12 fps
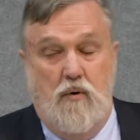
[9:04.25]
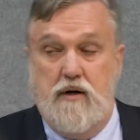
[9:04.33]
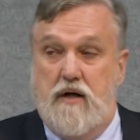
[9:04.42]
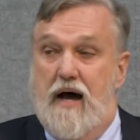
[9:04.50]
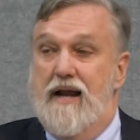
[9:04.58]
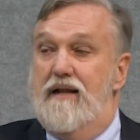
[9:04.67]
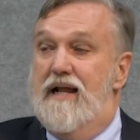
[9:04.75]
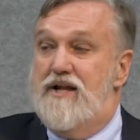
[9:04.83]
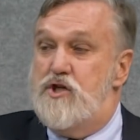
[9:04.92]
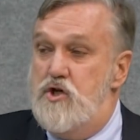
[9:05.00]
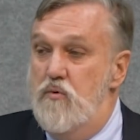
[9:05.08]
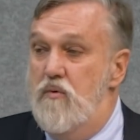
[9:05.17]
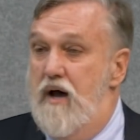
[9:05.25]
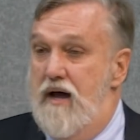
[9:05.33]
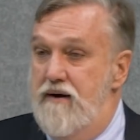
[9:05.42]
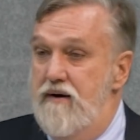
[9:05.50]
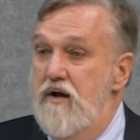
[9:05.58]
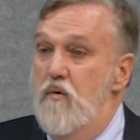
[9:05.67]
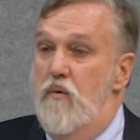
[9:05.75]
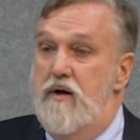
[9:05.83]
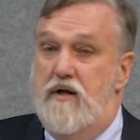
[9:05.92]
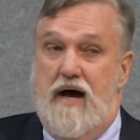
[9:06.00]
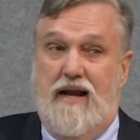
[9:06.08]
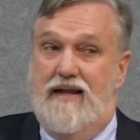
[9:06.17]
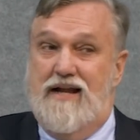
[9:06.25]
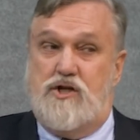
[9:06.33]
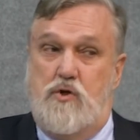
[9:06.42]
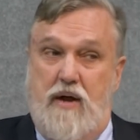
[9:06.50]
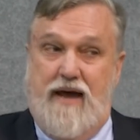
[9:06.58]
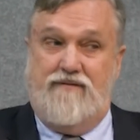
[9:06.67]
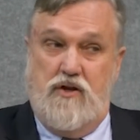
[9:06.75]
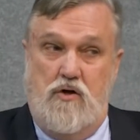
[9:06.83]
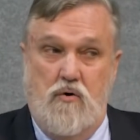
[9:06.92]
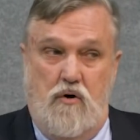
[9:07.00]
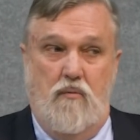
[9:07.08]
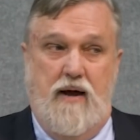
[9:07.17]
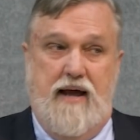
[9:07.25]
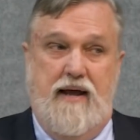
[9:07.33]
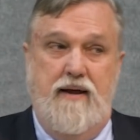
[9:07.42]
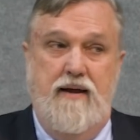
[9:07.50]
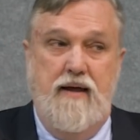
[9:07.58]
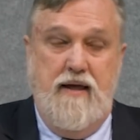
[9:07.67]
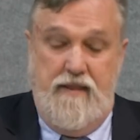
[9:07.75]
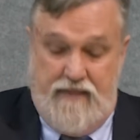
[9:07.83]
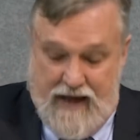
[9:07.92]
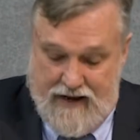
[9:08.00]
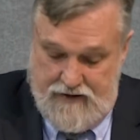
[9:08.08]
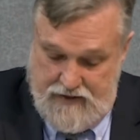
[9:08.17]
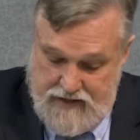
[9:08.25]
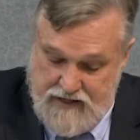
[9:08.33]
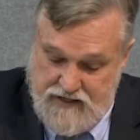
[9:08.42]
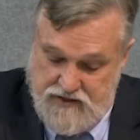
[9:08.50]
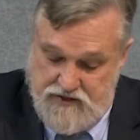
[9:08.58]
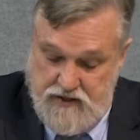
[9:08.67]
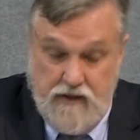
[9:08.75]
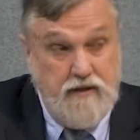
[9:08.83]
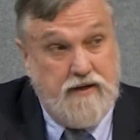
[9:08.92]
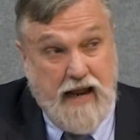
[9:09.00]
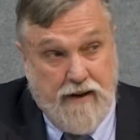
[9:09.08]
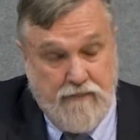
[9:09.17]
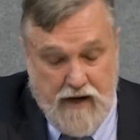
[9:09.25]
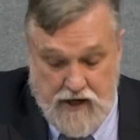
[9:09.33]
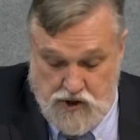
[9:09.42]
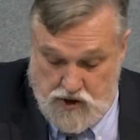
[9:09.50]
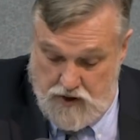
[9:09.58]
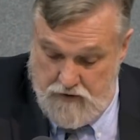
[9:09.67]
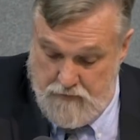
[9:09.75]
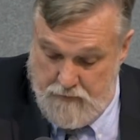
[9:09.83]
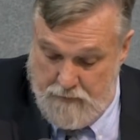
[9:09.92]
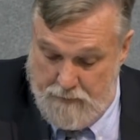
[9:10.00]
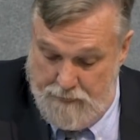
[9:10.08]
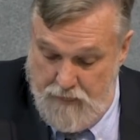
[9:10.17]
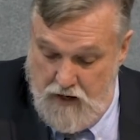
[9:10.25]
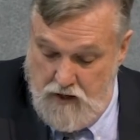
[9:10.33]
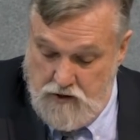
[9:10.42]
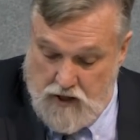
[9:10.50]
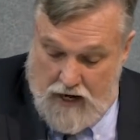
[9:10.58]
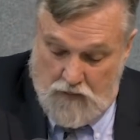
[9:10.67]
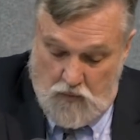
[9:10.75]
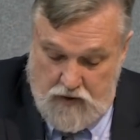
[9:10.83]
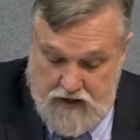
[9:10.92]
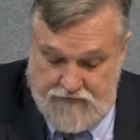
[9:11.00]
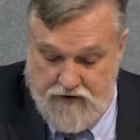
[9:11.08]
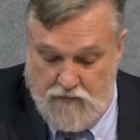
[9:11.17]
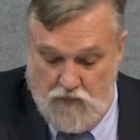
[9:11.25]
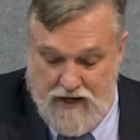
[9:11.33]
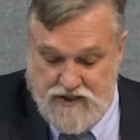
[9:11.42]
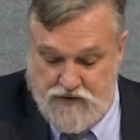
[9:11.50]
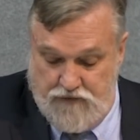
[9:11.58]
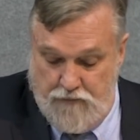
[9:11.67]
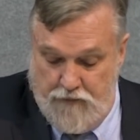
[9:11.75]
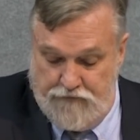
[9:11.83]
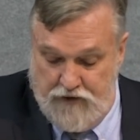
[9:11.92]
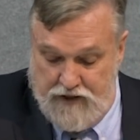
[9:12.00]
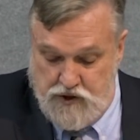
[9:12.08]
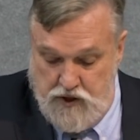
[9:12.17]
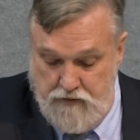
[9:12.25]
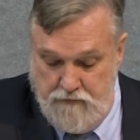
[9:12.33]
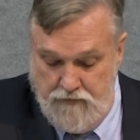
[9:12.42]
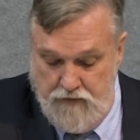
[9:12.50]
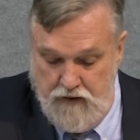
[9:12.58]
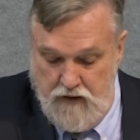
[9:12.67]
when God lets you run, when God lets you have it your way, that is damnation. God will give him rest from affliction